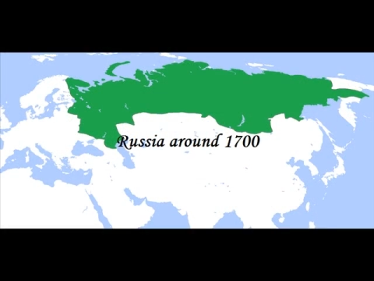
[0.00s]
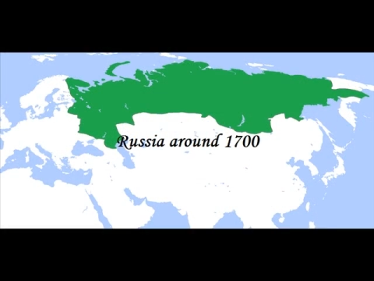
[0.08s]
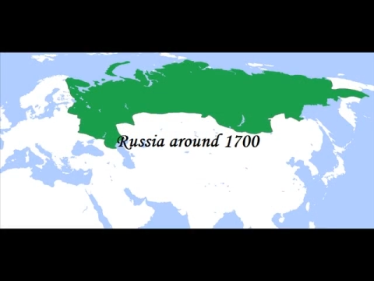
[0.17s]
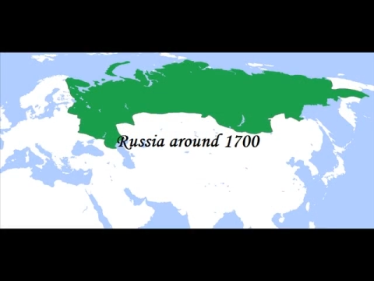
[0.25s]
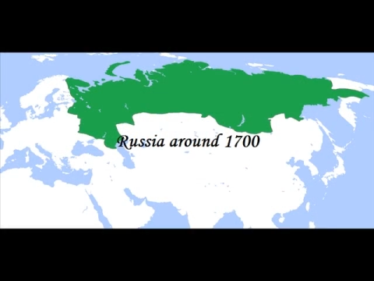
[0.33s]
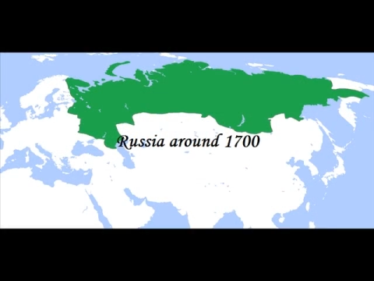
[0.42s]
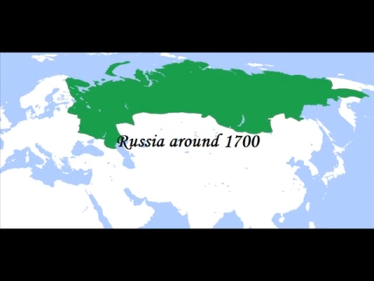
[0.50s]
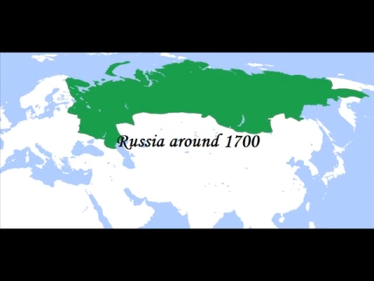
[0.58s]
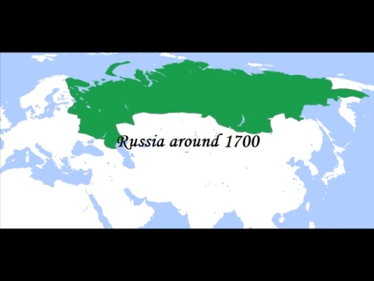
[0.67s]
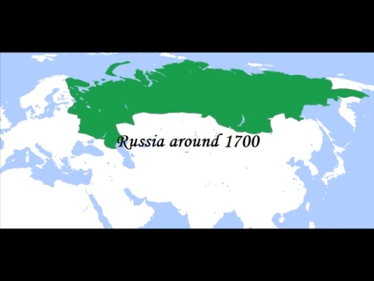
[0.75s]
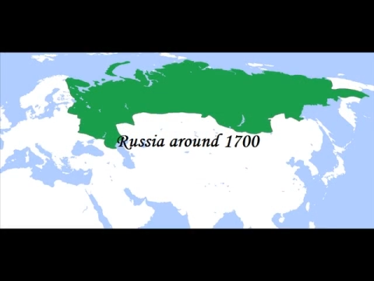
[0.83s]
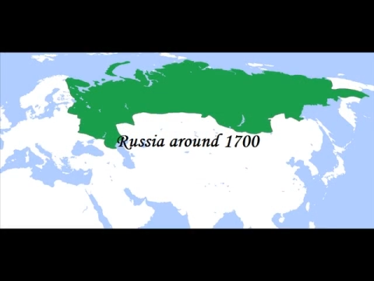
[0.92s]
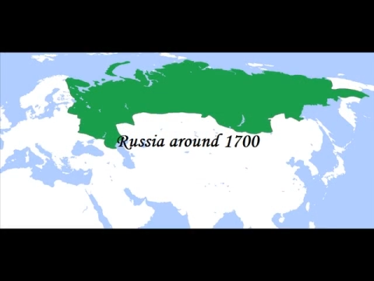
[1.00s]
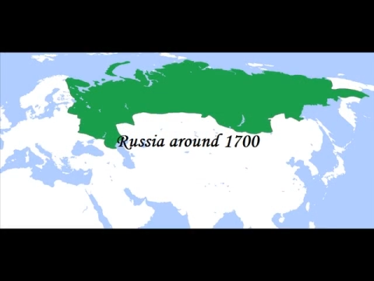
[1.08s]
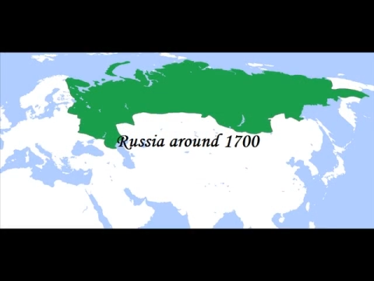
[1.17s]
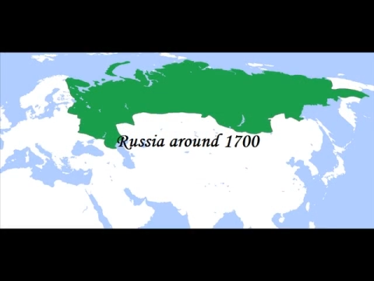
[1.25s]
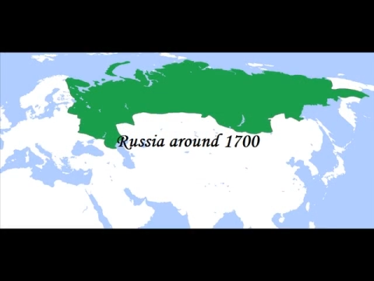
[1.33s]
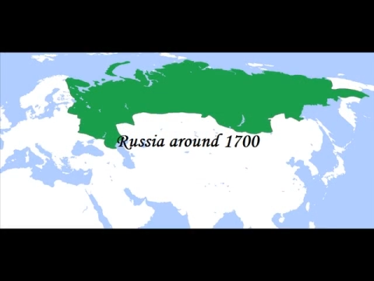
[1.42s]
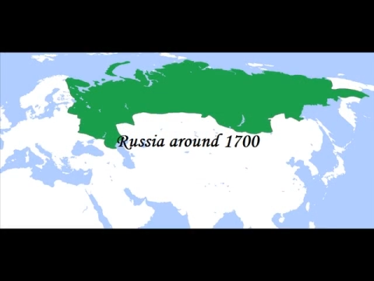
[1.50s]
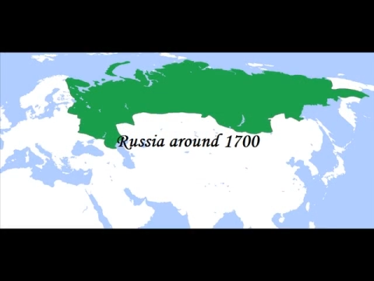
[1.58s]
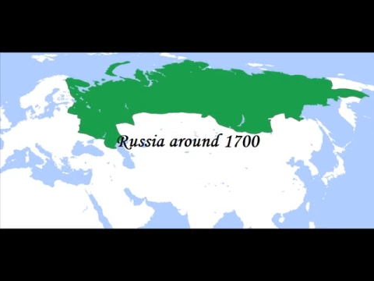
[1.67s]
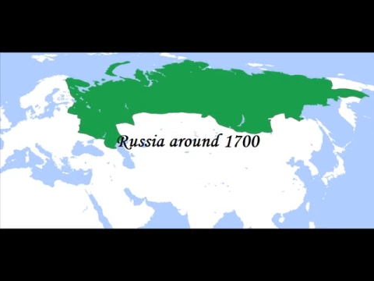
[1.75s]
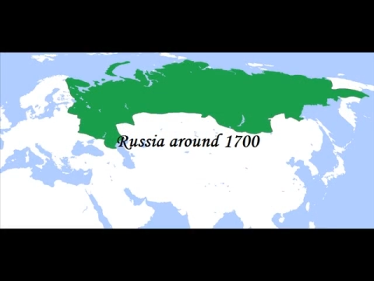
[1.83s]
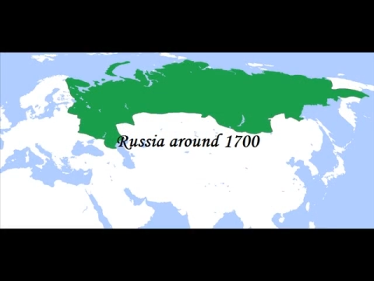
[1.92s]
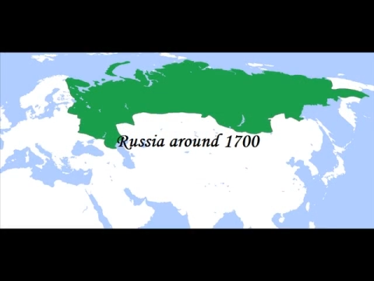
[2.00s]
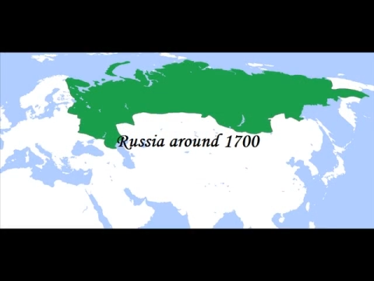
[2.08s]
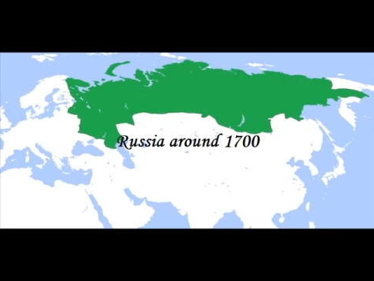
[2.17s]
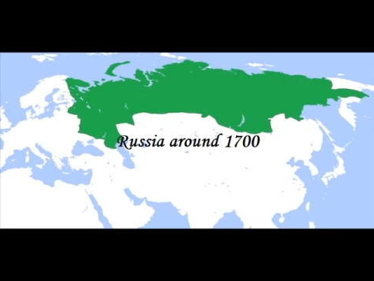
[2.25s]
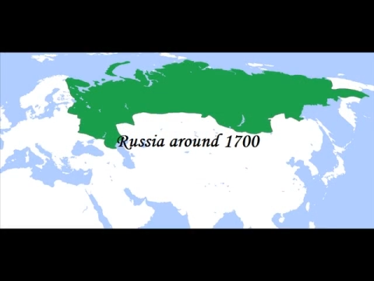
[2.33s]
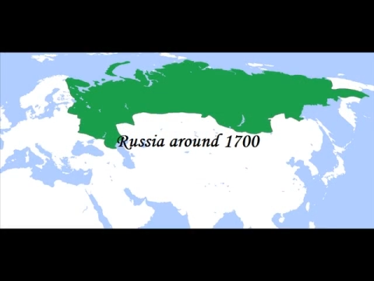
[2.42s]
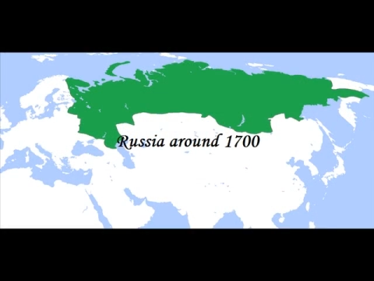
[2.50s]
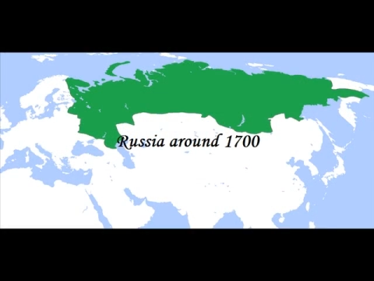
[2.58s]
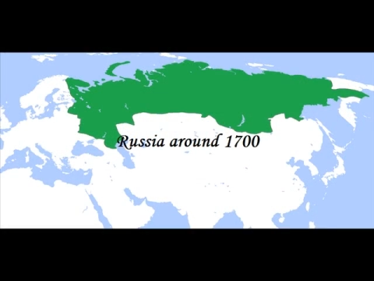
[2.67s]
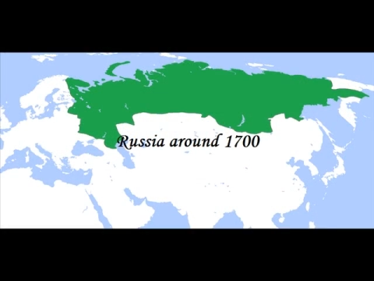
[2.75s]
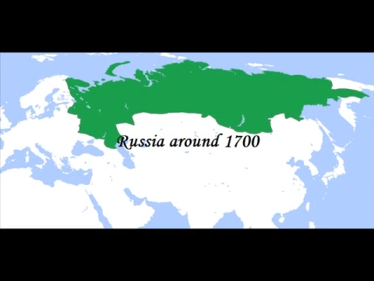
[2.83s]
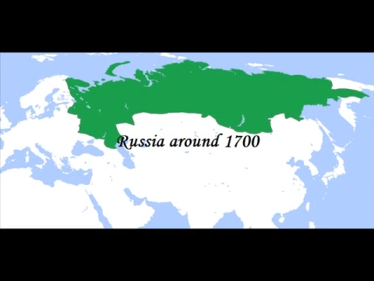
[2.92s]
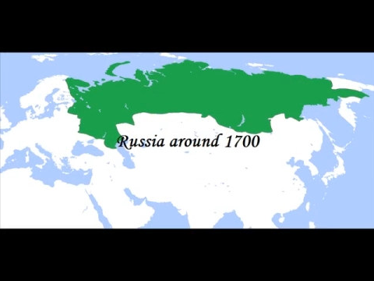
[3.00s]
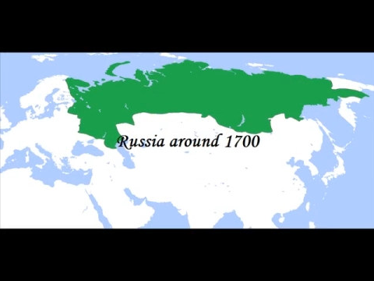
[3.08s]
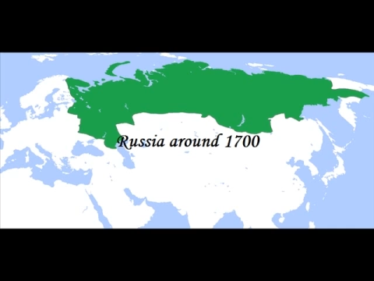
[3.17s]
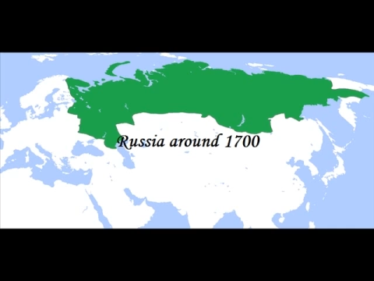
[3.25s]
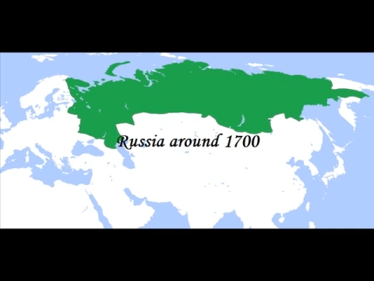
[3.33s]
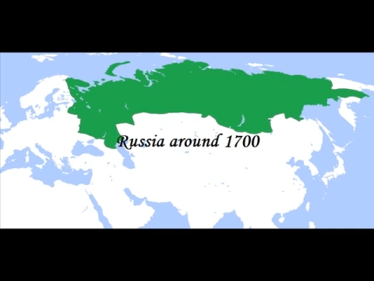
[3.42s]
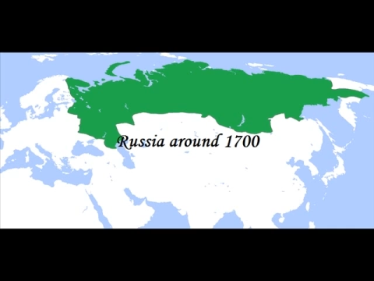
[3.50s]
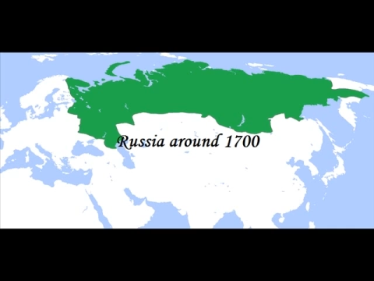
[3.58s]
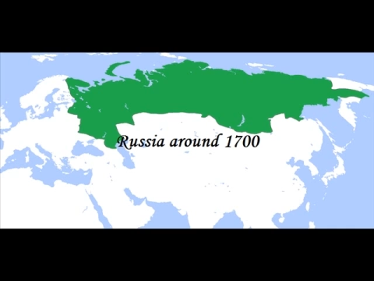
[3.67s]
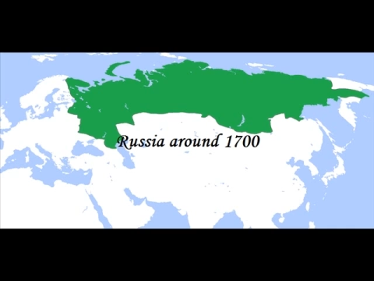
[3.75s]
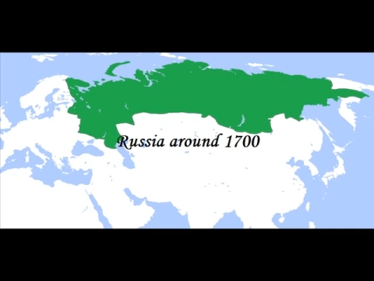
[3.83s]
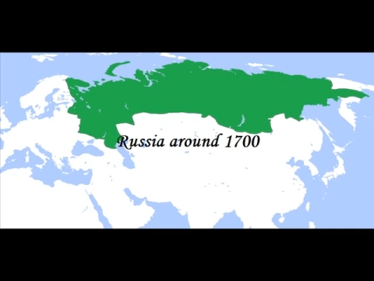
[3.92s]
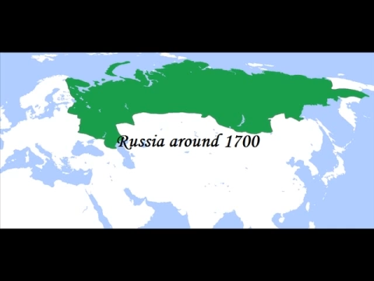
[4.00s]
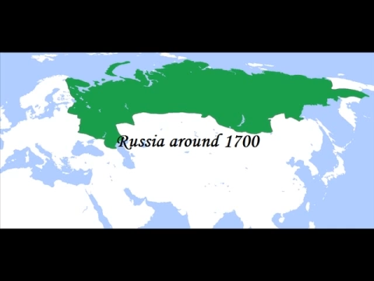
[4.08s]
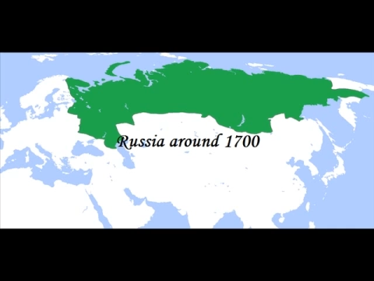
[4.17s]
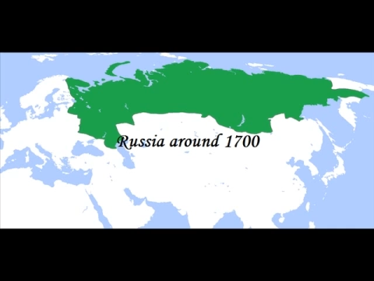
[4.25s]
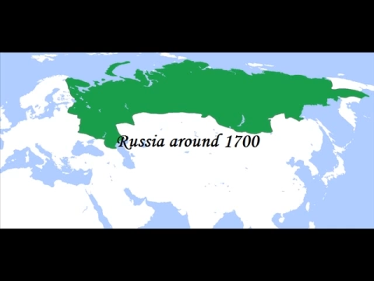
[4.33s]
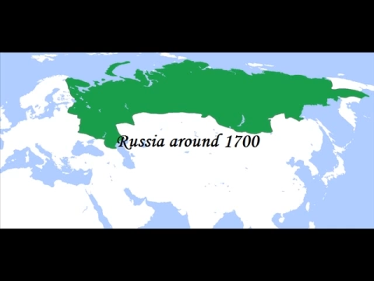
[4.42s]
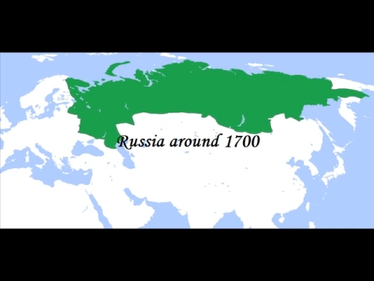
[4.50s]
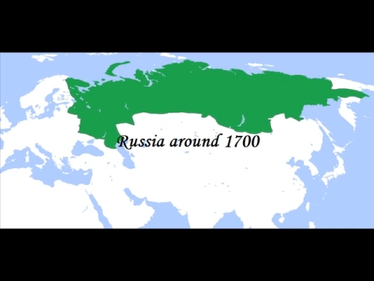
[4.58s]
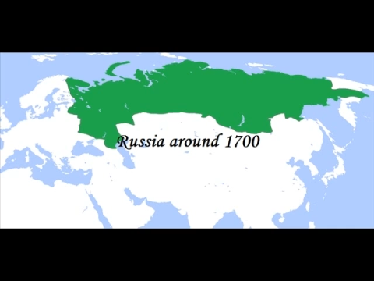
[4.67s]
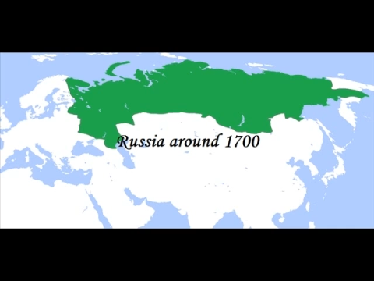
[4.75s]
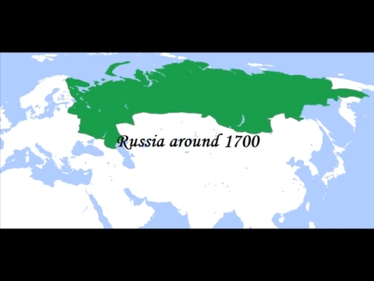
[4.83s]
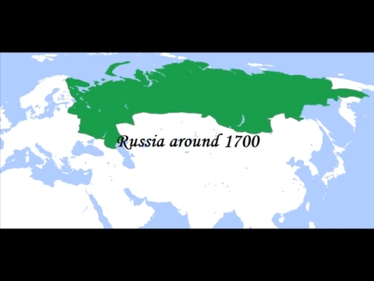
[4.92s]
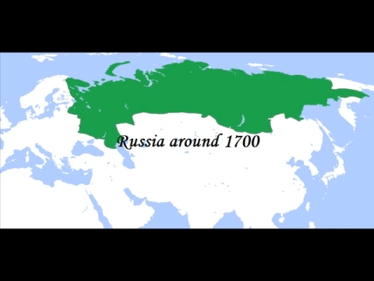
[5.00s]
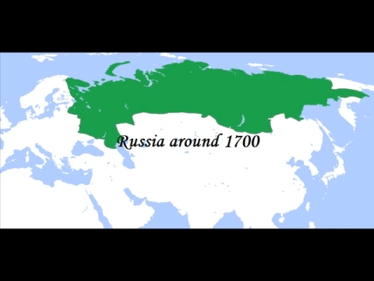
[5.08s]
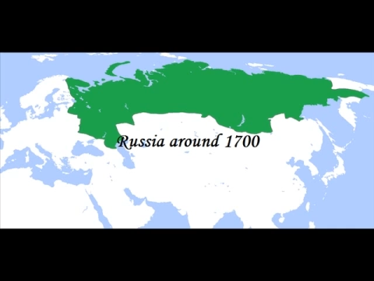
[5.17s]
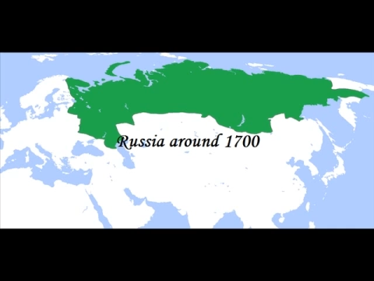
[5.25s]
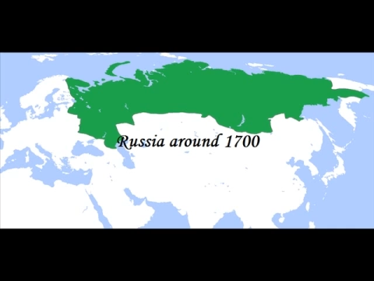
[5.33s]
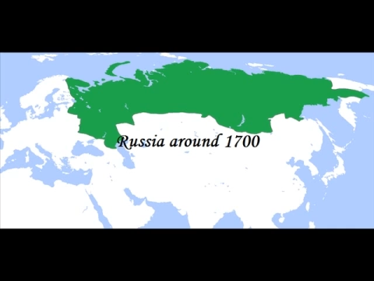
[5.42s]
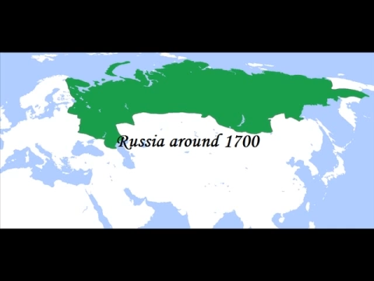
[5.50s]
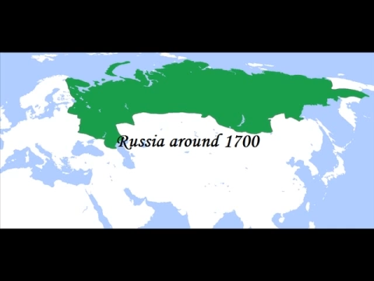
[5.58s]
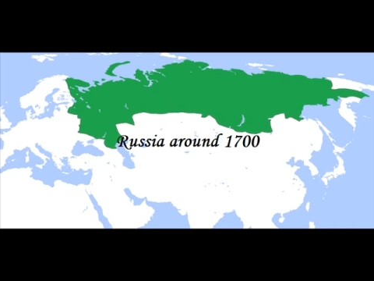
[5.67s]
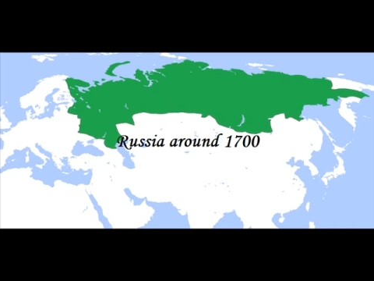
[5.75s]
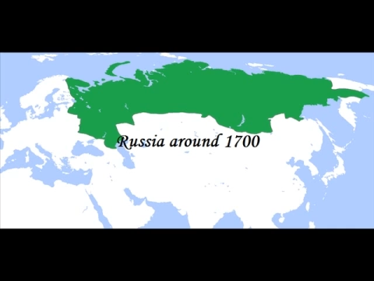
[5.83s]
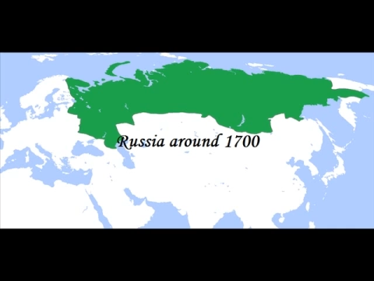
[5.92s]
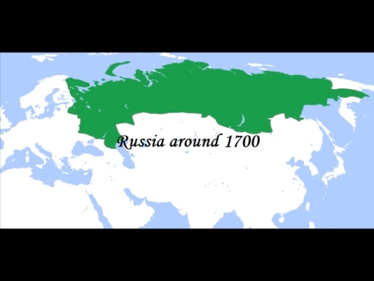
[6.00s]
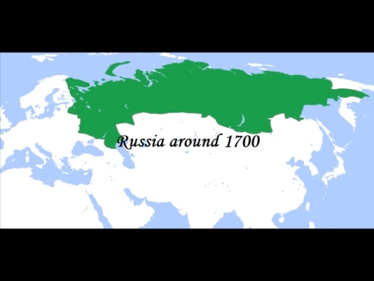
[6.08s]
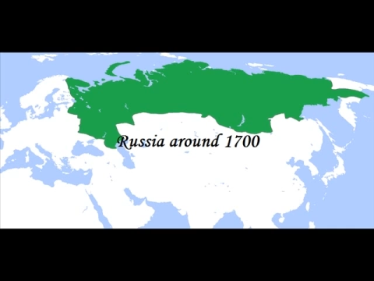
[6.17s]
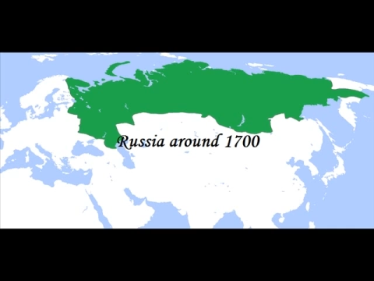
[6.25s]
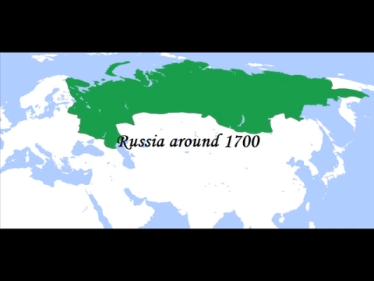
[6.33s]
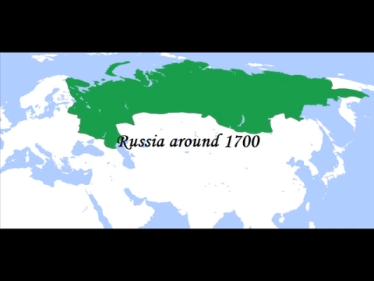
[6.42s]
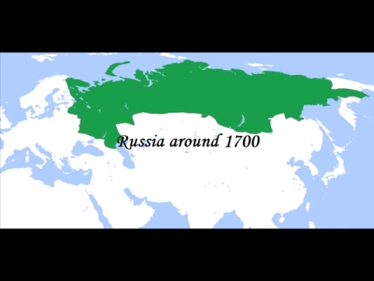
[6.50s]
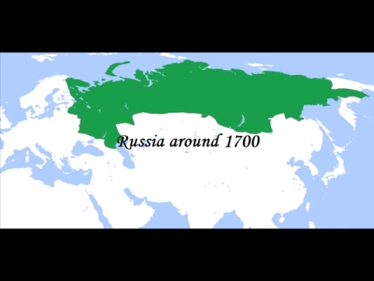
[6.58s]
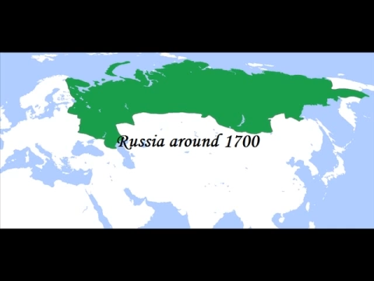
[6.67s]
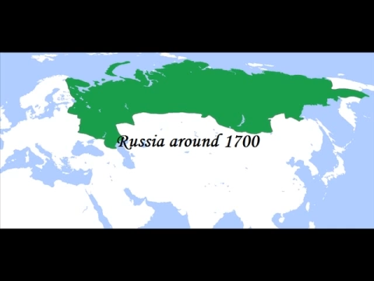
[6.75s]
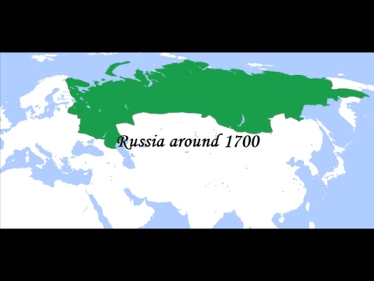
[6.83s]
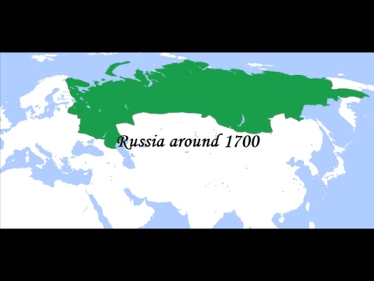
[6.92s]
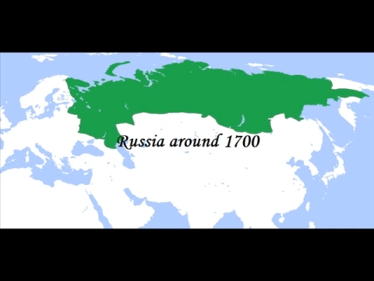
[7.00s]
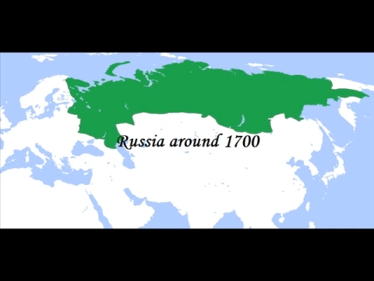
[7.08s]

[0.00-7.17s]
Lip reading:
(no speaker visible)